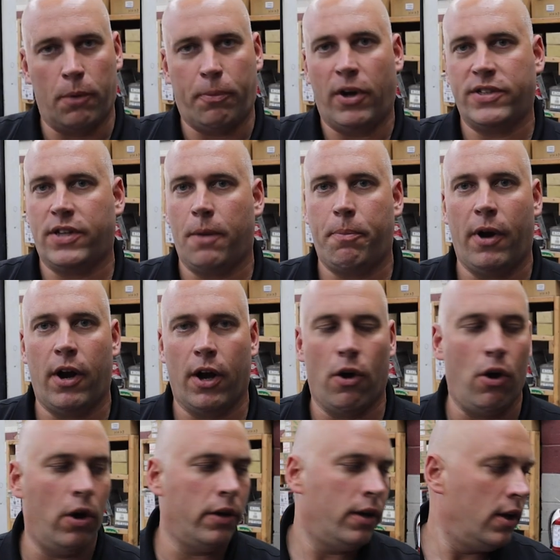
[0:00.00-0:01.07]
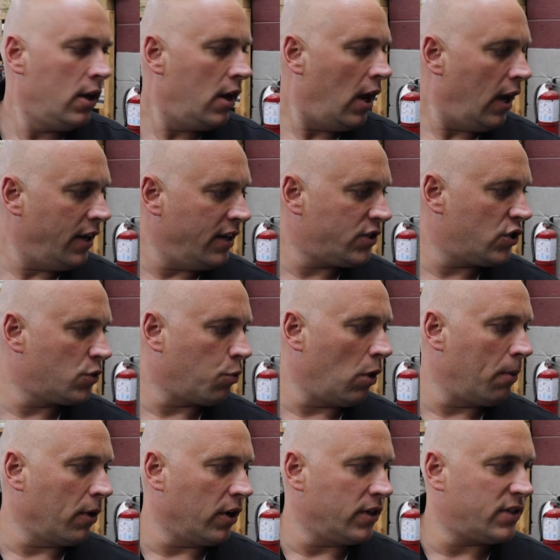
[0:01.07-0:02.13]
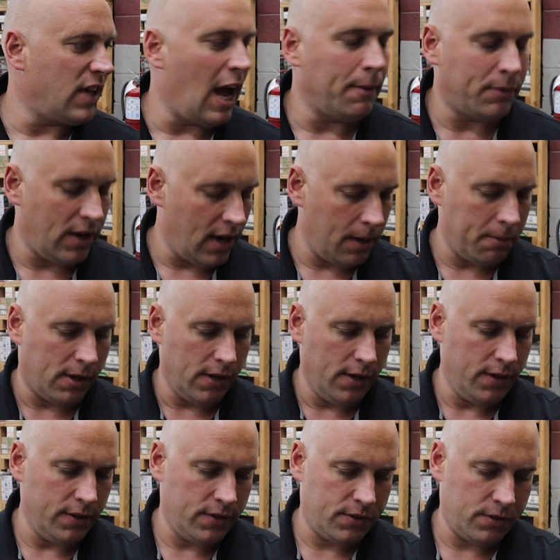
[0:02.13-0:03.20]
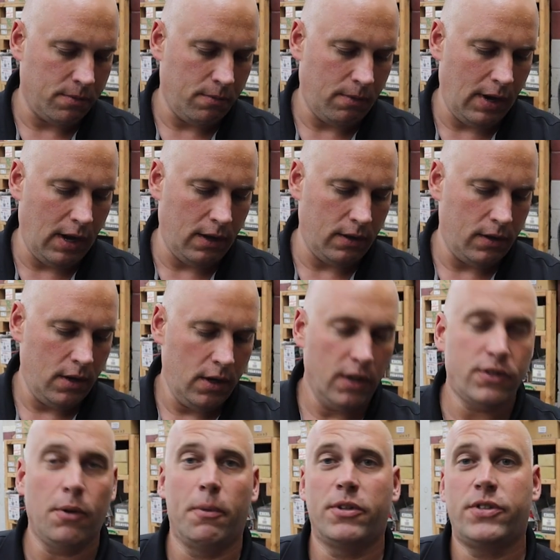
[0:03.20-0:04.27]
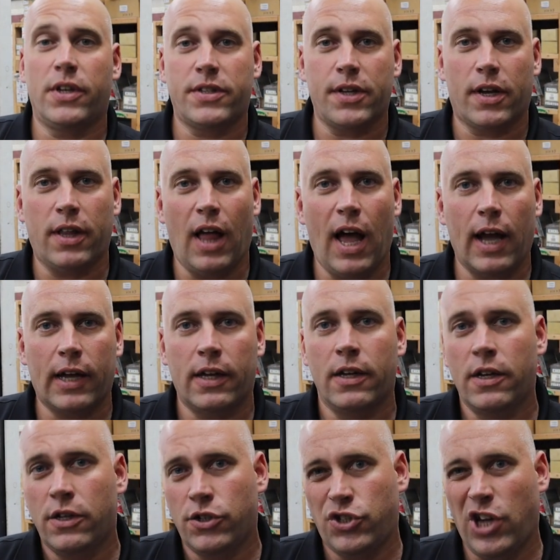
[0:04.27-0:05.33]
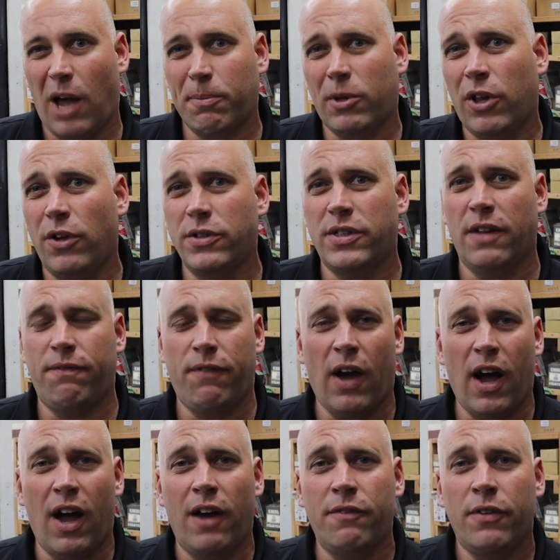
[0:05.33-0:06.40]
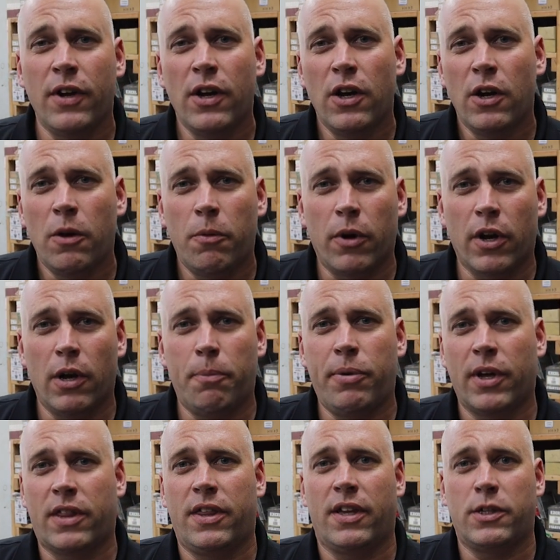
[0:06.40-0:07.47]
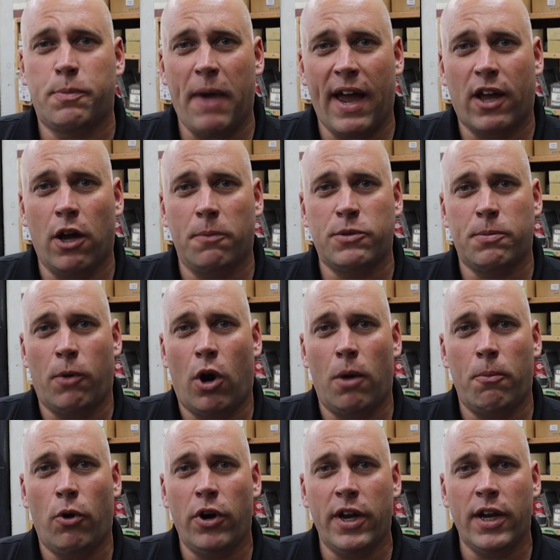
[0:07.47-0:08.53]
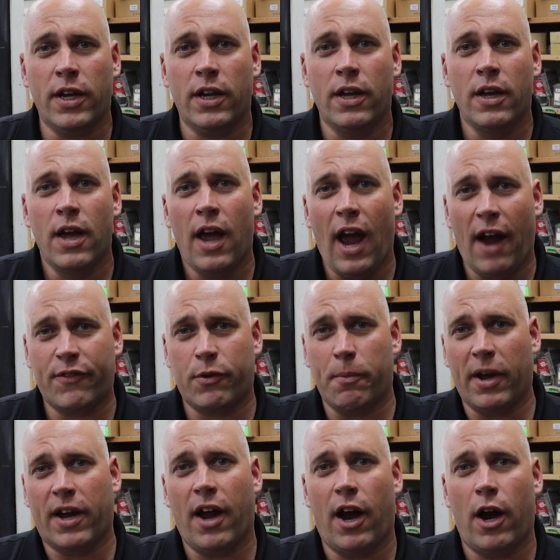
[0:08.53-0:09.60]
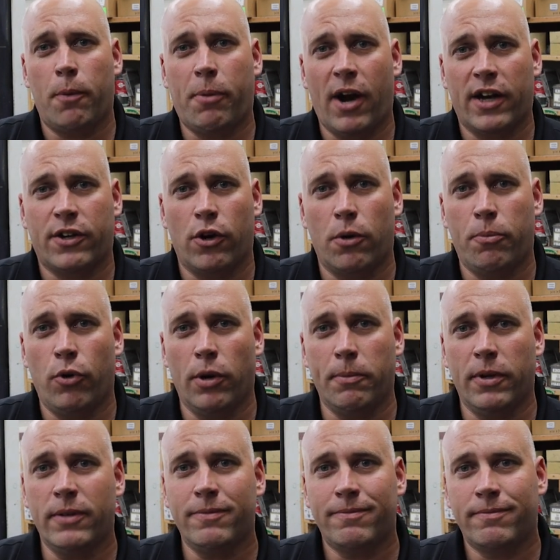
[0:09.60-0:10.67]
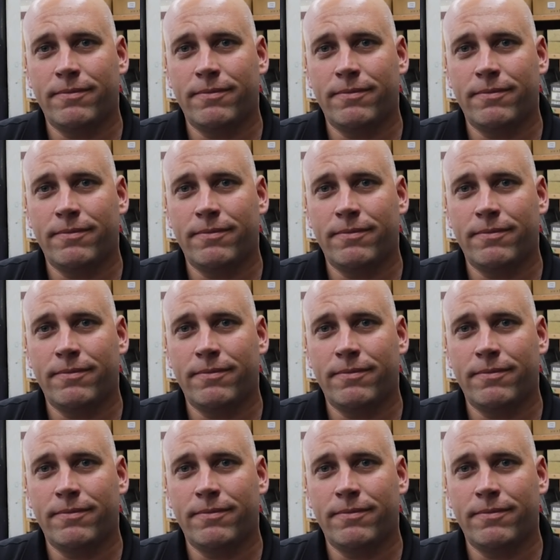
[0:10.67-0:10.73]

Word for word: gonna press that bearing on. And this is where we're gonna stop today because, well, it's almost six o'clock. Shop closed at five. We're gonna pick things back up tomorrow morning after my chiropractor appointment.